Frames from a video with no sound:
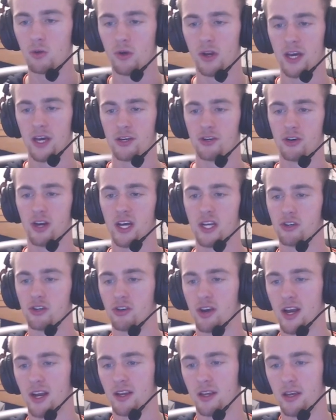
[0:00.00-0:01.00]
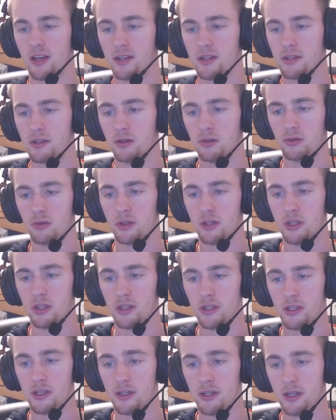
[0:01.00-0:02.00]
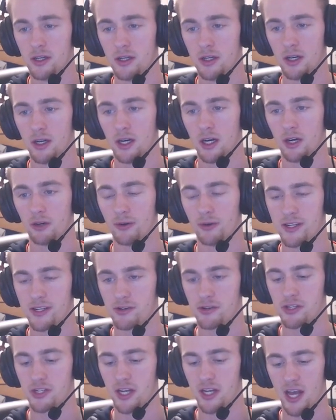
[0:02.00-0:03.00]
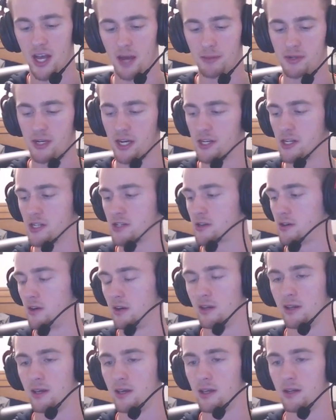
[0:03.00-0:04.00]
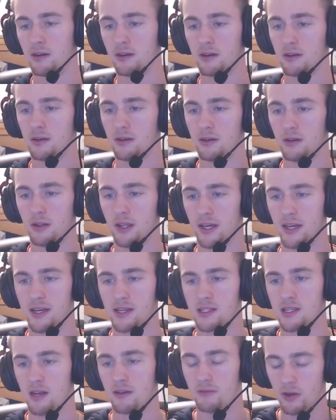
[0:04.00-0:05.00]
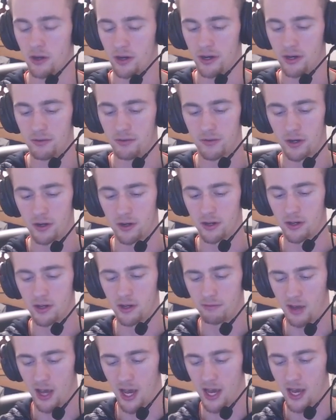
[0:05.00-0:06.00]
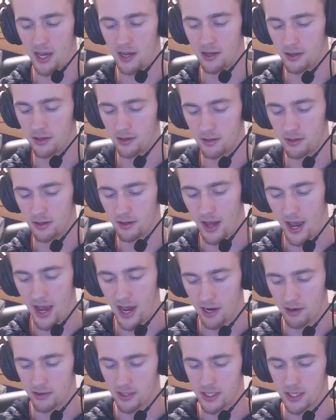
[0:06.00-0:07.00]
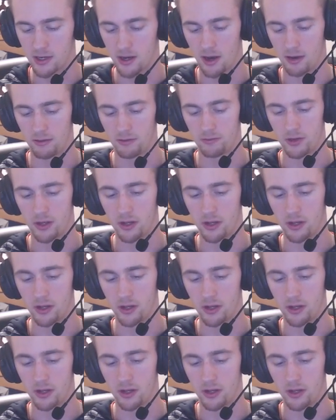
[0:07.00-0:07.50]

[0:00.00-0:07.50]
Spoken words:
tried tracking it to the Razer Synapse, I just couldn't get, like I said, very, very good accuracy off of it.